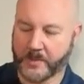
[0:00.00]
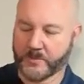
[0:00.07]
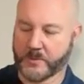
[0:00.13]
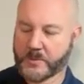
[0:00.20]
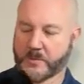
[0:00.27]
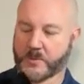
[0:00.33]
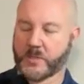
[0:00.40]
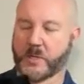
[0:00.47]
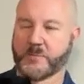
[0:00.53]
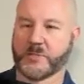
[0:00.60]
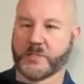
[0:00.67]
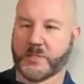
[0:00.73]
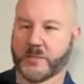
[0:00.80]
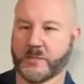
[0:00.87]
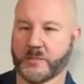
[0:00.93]
So it comes
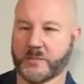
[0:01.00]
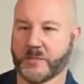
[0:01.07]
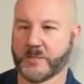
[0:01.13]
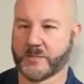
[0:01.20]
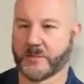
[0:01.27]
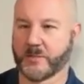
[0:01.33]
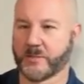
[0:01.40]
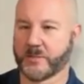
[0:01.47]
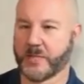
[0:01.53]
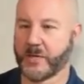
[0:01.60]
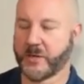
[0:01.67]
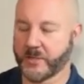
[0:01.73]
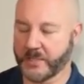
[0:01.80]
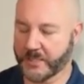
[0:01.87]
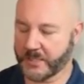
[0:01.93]
in a nice little
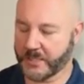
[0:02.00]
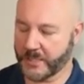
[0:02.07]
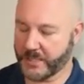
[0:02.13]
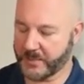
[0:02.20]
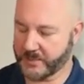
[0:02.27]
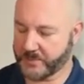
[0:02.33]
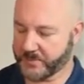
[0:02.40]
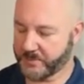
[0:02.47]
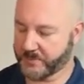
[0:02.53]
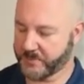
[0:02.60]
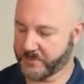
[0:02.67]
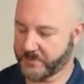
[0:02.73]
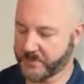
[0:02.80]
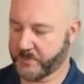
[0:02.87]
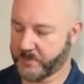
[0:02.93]
carrying case.
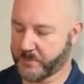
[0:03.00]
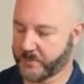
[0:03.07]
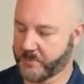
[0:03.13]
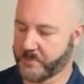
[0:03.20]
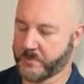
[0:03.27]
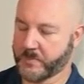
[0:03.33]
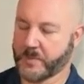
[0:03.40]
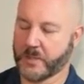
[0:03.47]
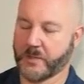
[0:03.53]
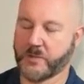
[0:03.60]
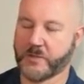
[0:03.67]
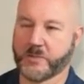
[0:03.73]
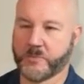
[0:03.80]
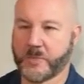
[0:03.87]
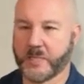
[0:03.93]
Here's
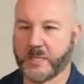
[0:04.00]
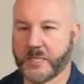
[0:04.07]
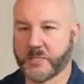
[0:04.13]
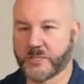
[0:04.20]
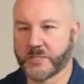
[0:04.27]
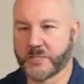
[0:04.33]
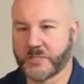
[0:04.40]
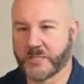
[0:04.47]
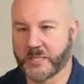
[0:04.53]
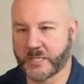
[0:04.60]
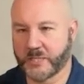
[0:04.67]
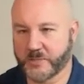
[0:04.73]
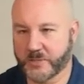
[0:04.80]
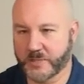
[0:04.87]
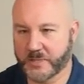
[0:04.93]
the radiation
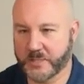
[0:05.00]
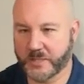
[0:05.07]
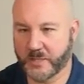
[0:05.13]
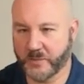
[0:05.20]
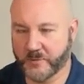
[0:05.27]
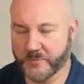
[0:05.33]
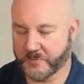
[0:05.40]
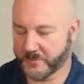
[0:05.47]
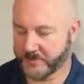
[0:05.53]
detector itself.